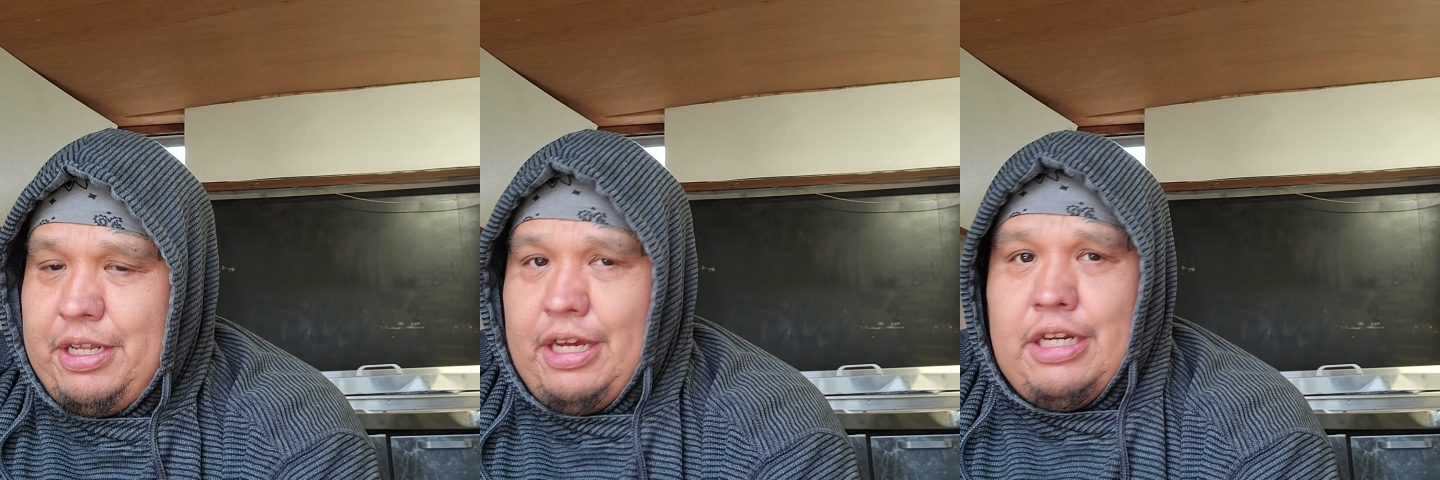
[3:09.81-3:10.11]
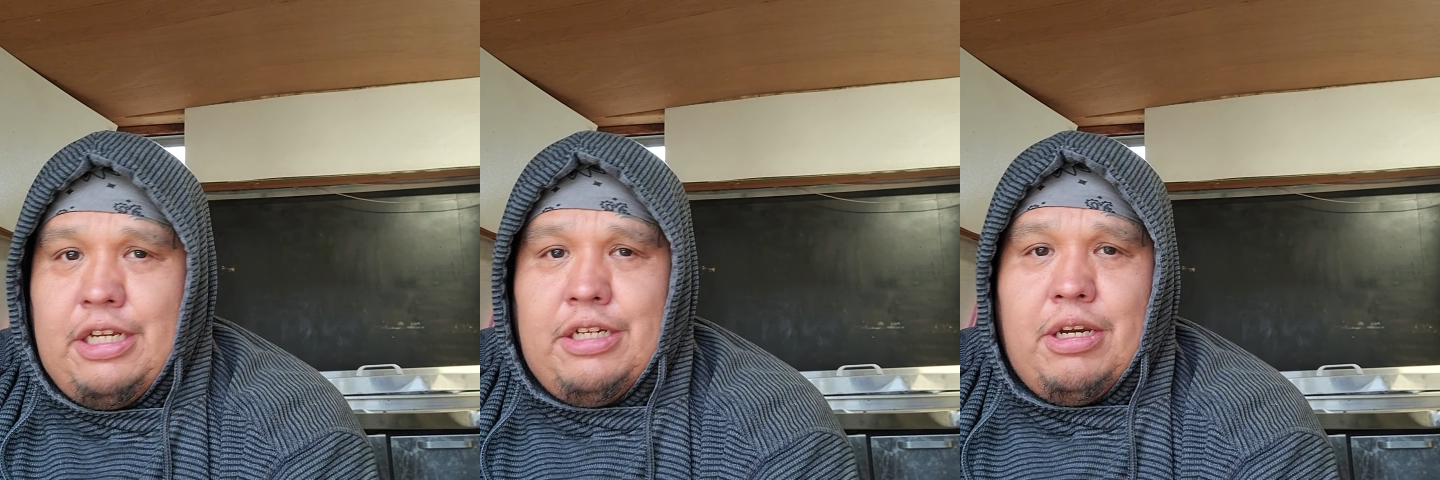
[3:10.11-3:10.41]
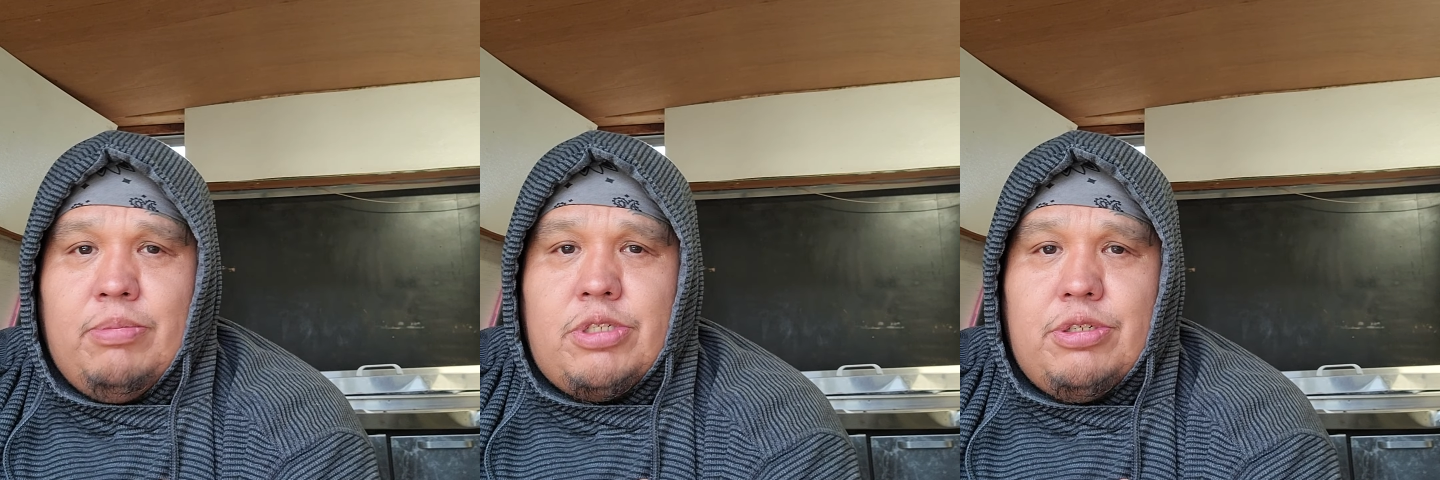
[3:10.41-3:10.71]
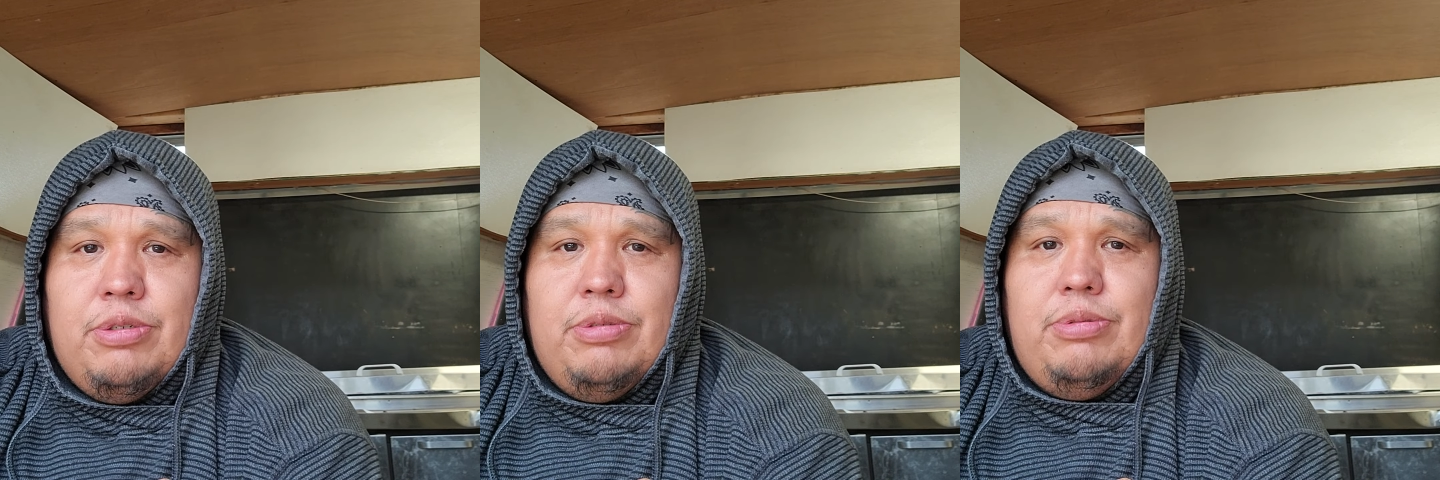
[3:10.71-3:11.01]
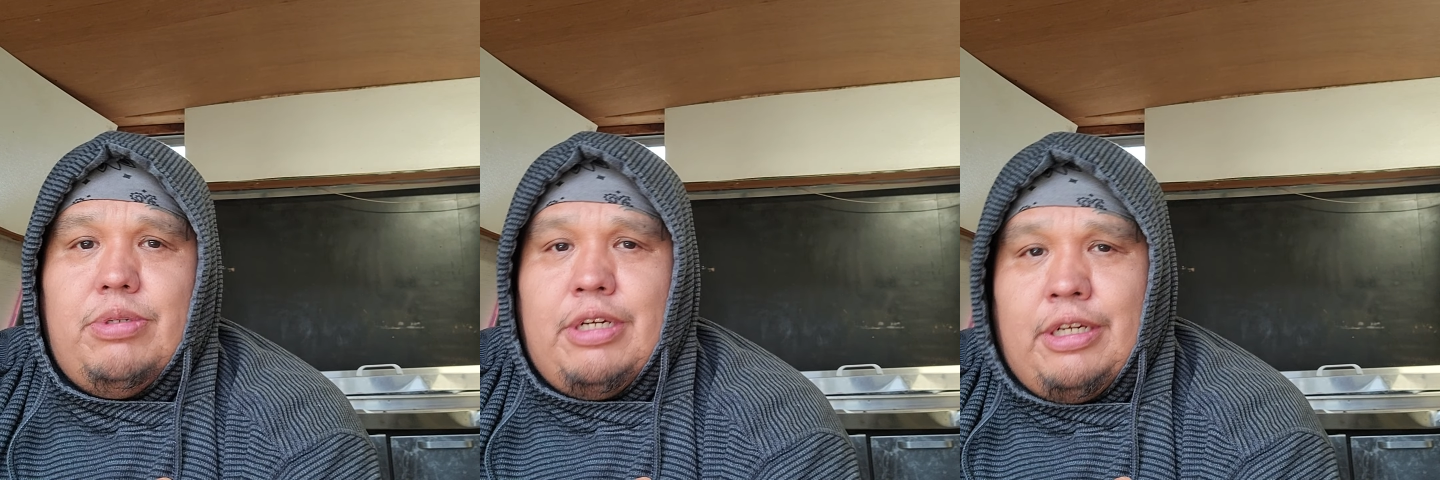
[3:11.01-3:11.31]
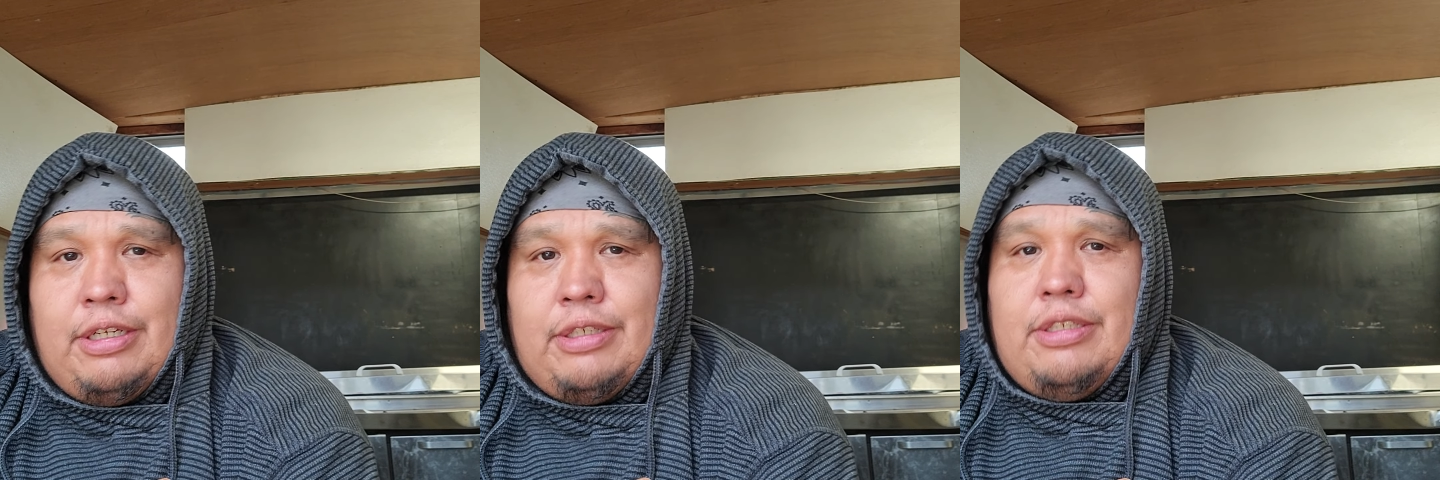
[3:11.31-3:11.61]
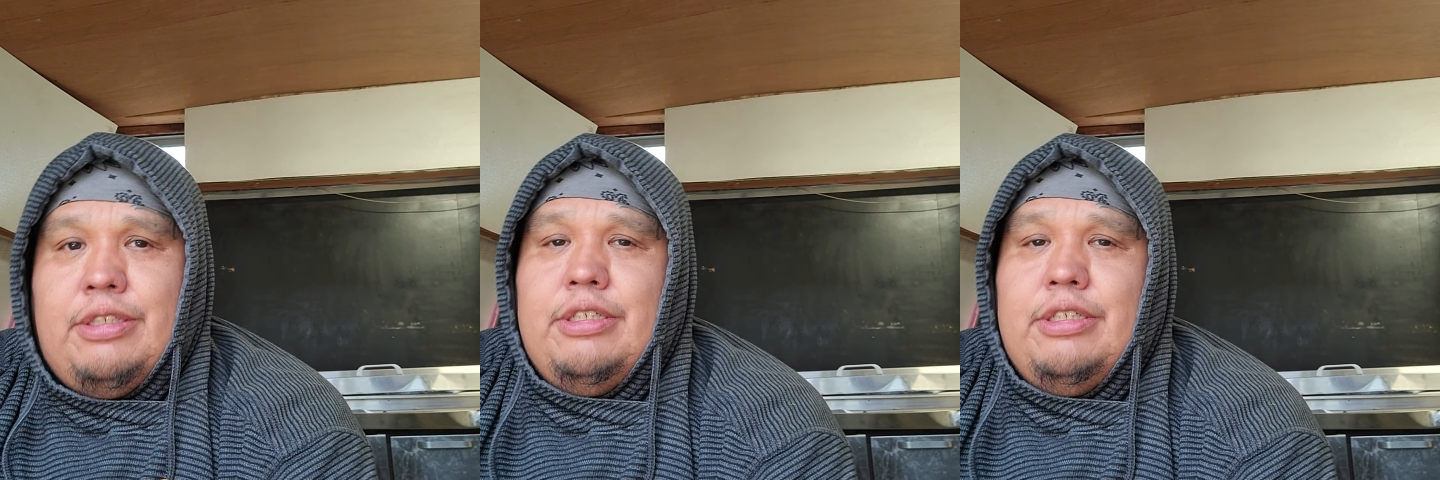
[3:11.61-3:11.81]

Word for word: that he comes through and